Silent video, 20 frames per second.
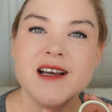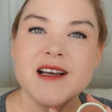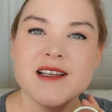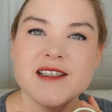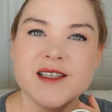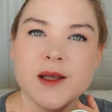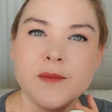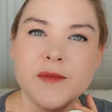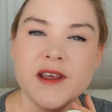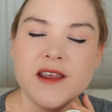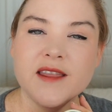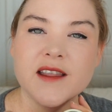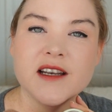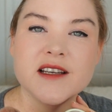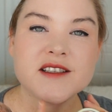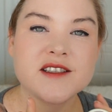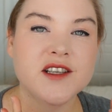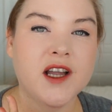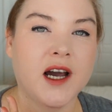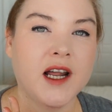something that
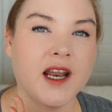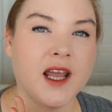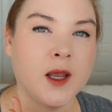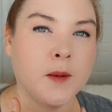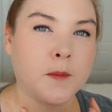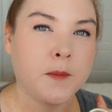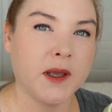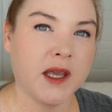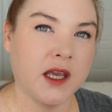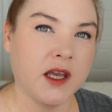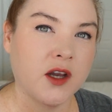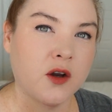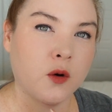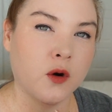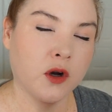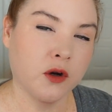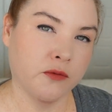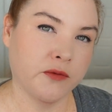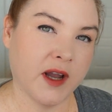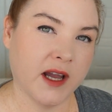is not a pink
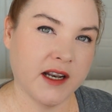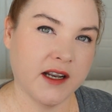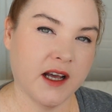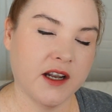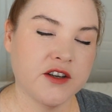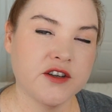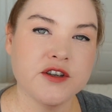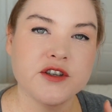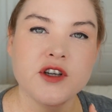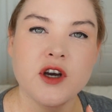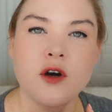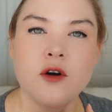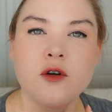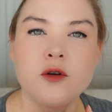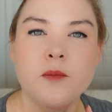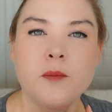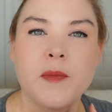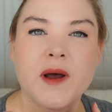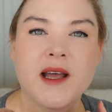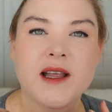or red
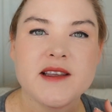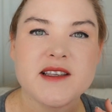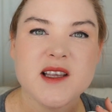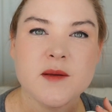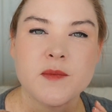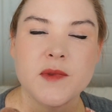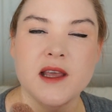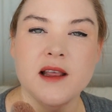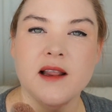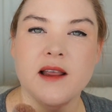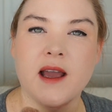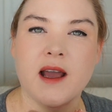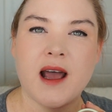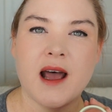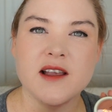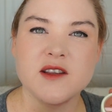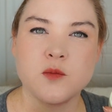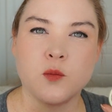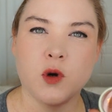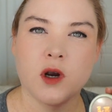undertone, but something that
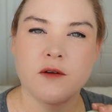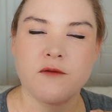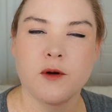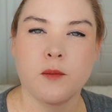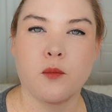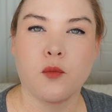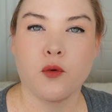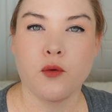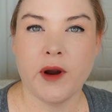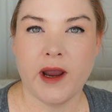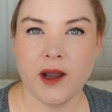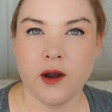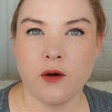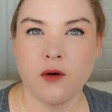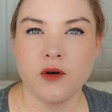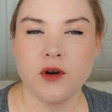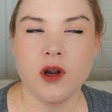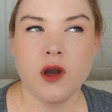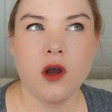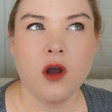has more of a
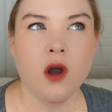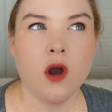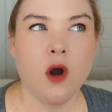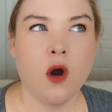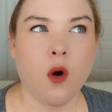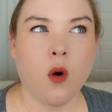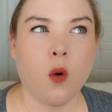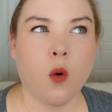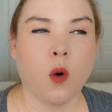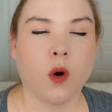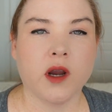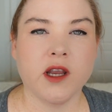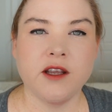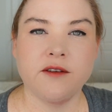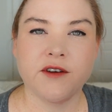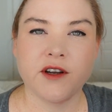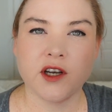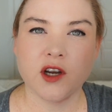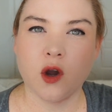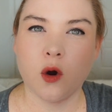brown or
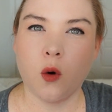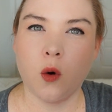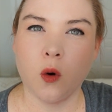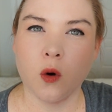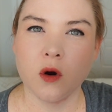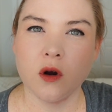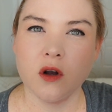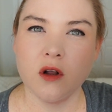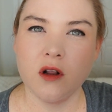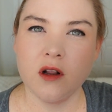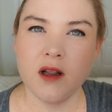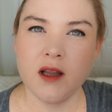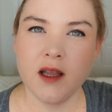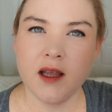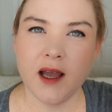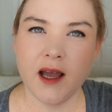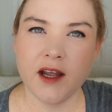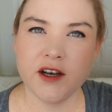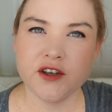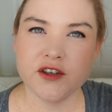even
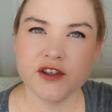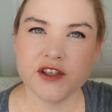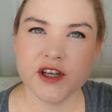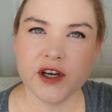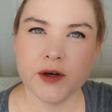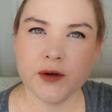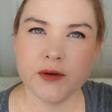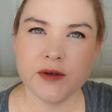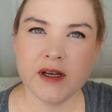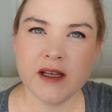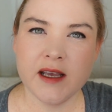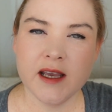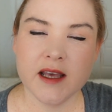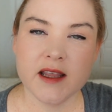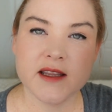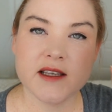coral undertone.